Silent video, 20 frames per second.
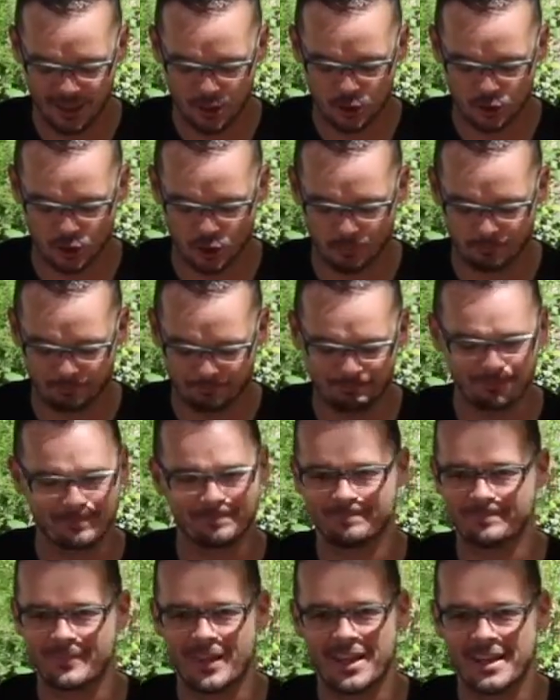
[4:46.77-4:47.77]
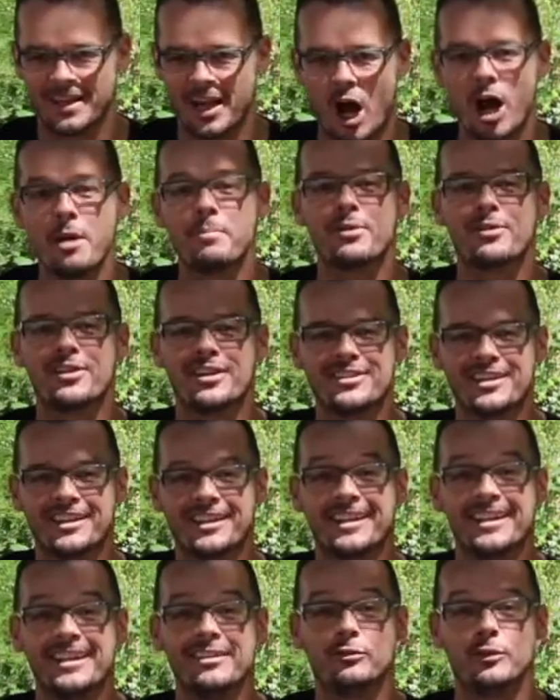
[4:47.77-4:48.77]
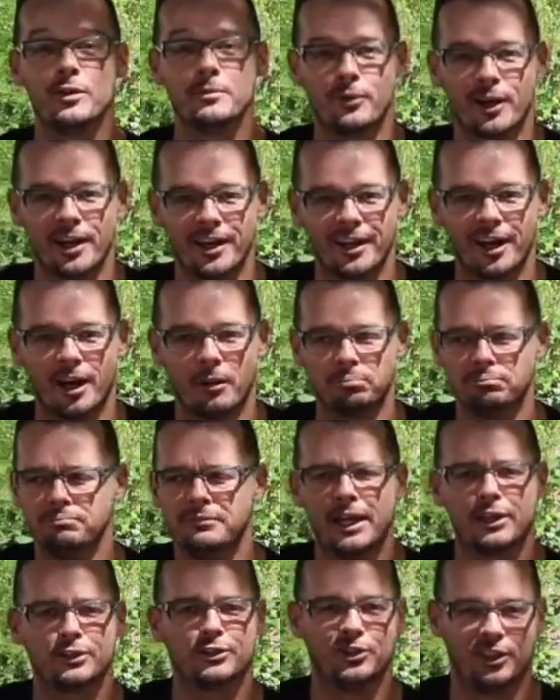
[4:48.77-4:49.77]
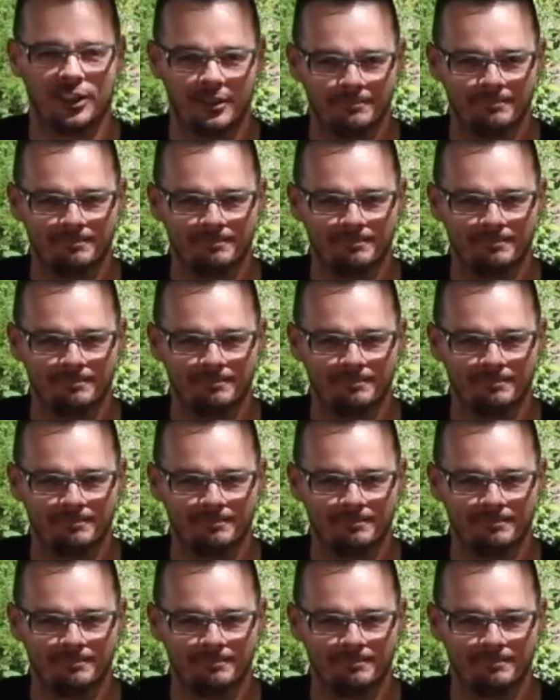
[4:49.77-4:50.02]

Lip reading: So, hypothetically, if we break up next year,